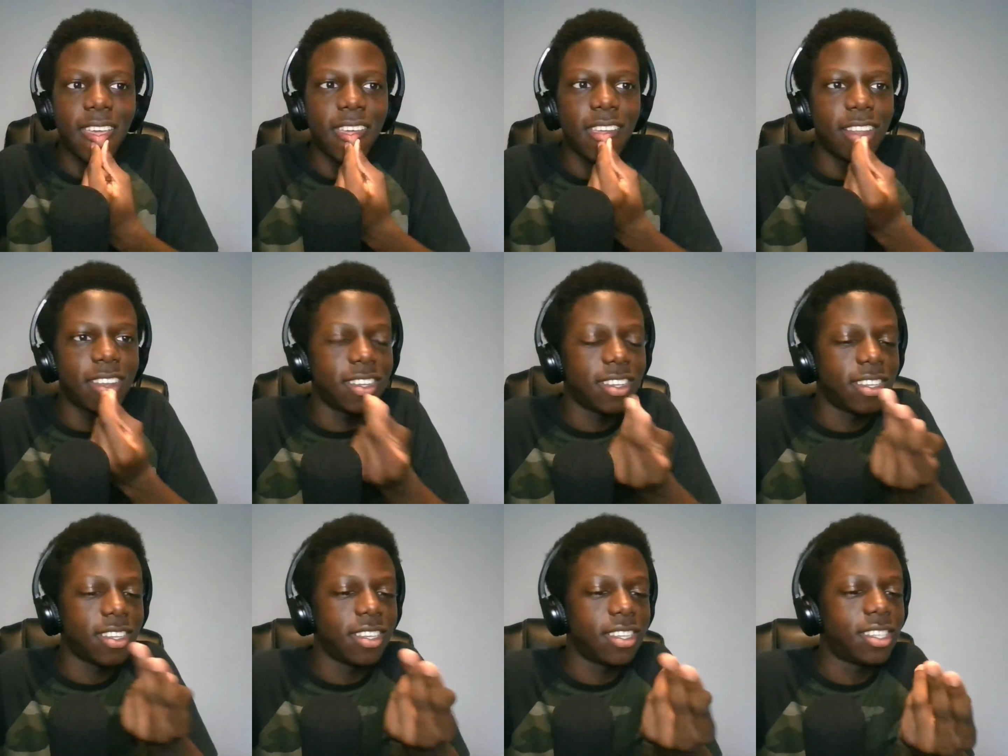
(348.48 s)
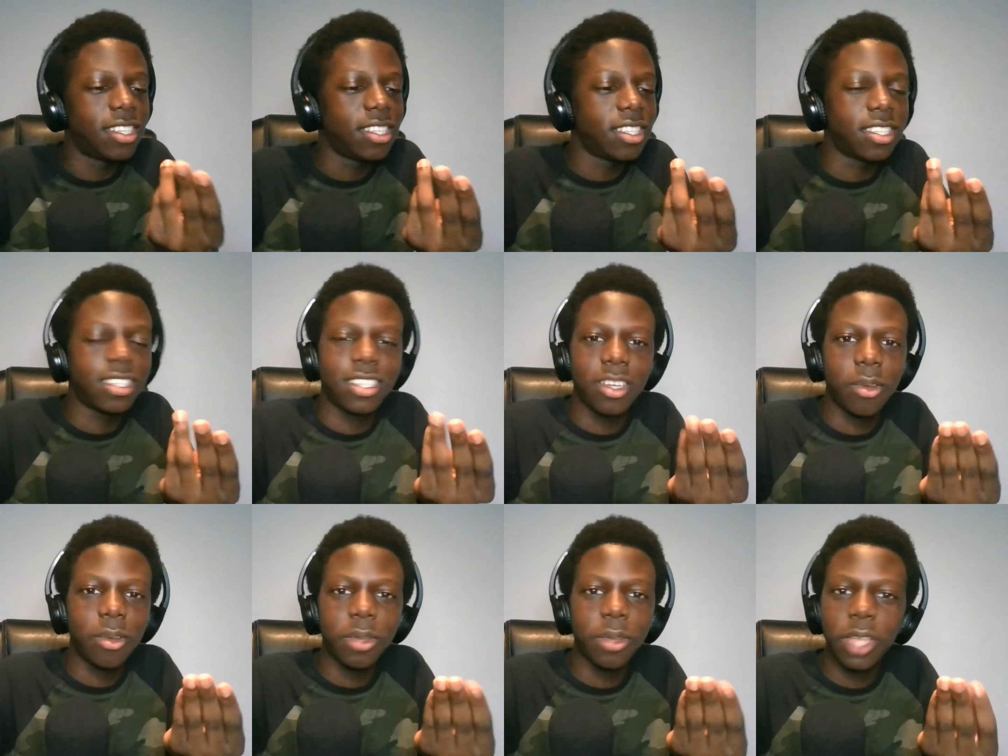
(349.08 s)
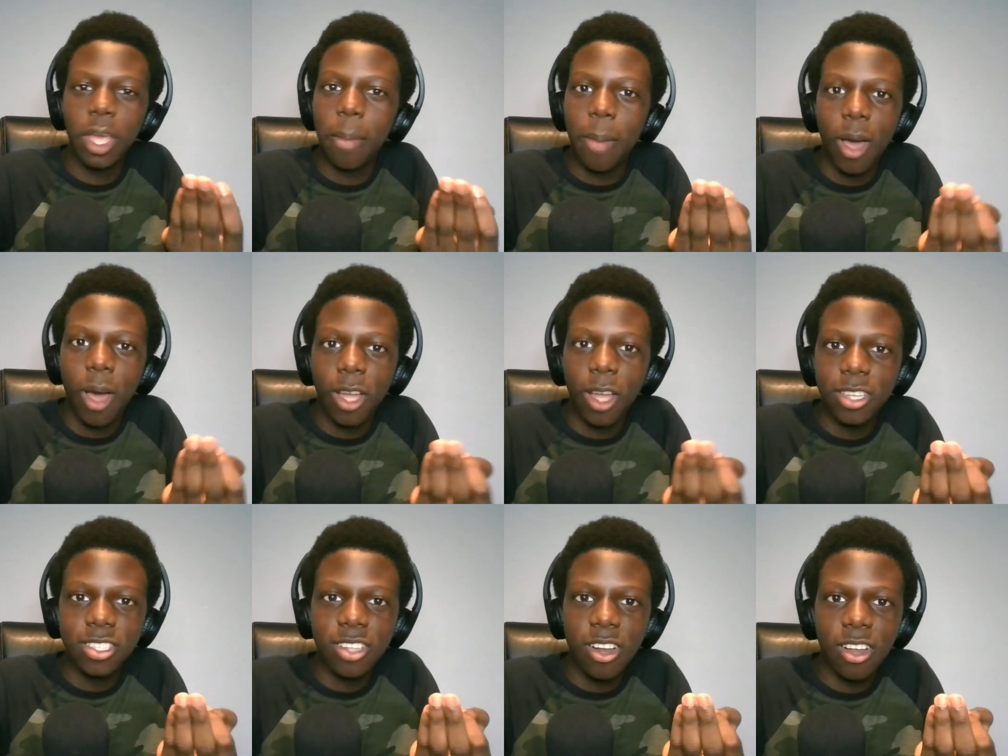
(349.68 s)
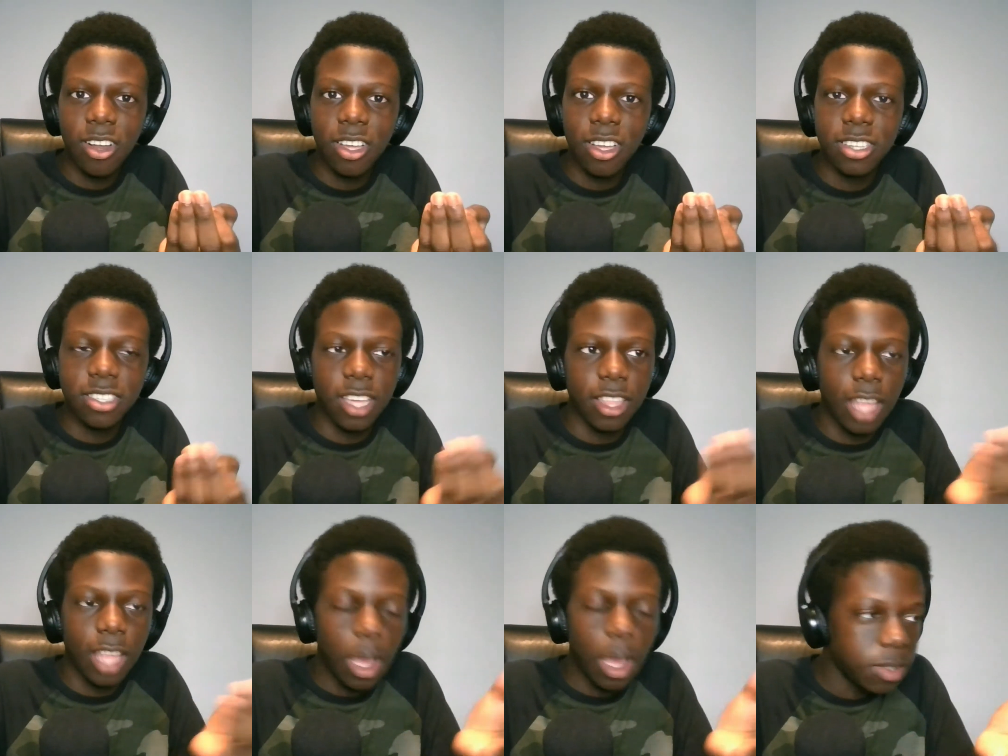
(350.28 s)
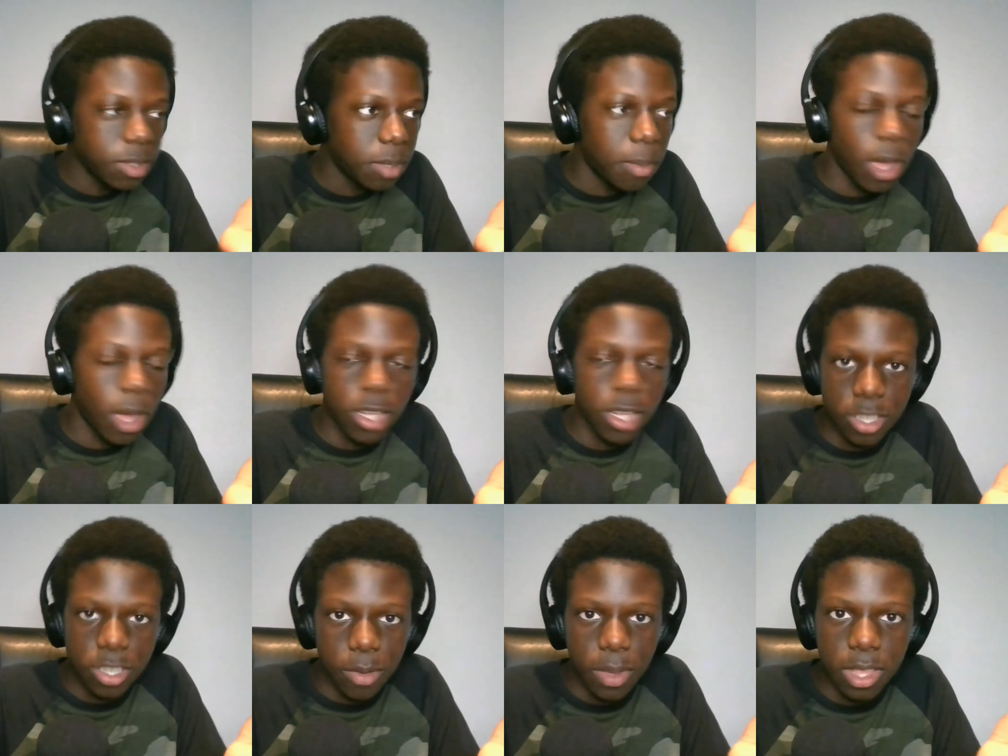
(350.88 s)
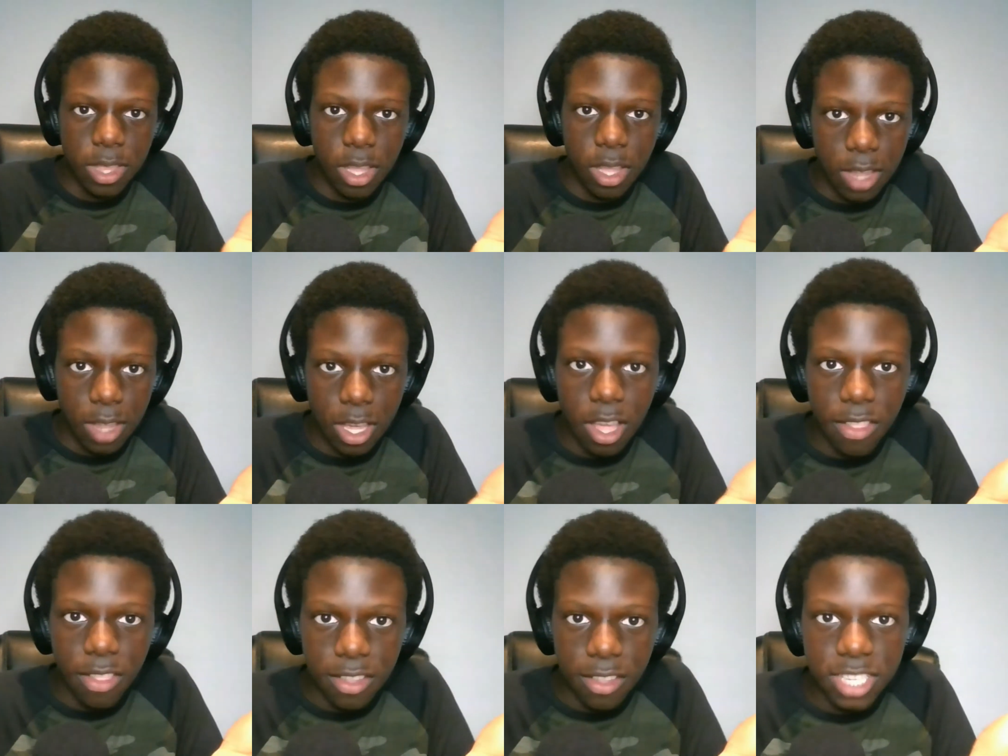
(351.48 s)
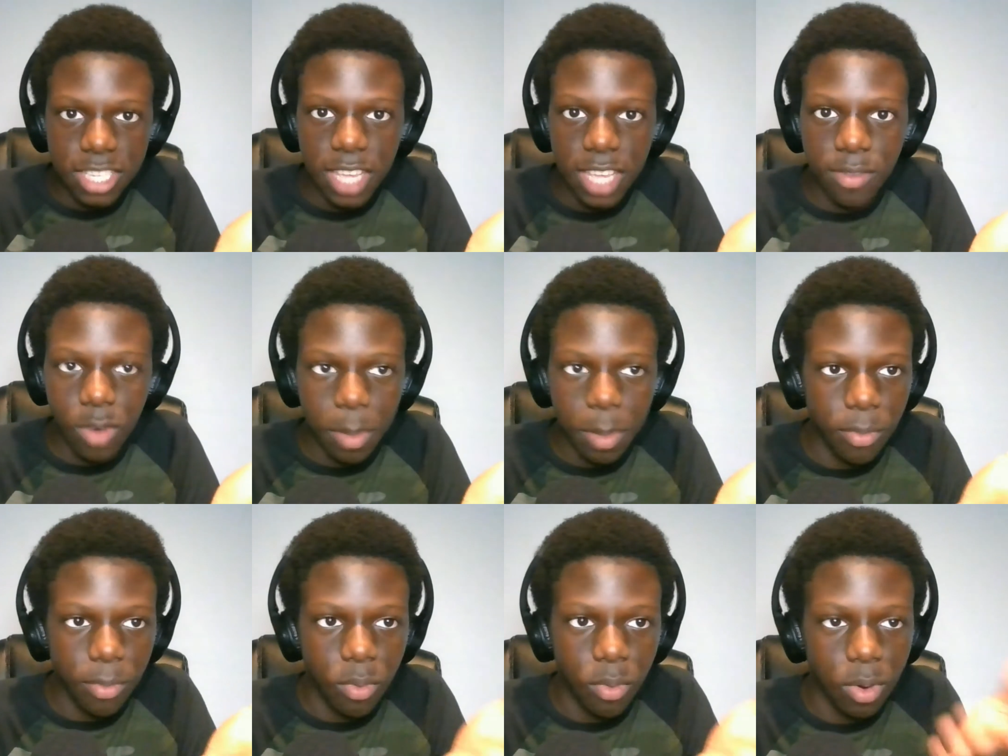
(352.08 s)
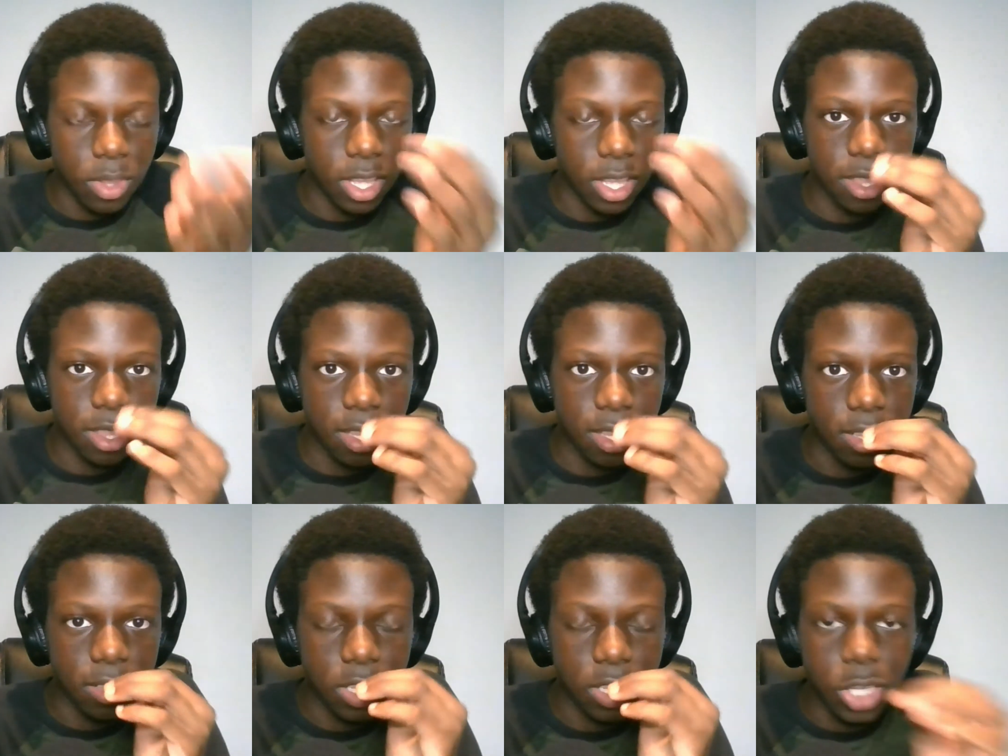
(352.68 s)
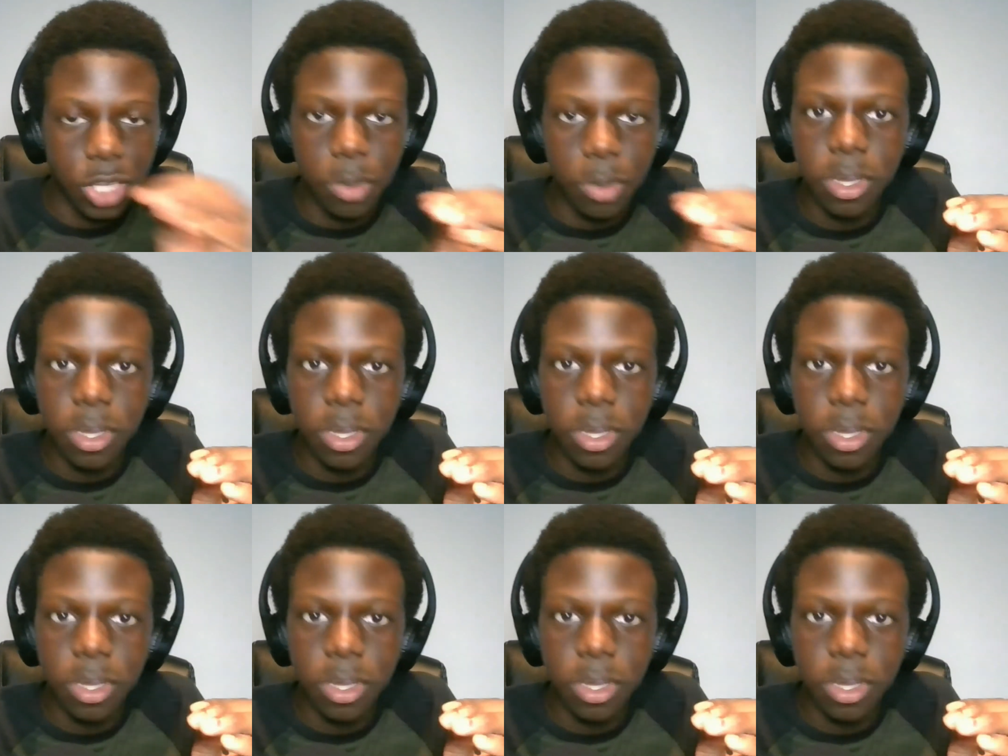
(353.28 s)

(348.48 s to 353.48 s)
and she's secretly a monster, cause like that was a monster right there, like on the TV right before like the show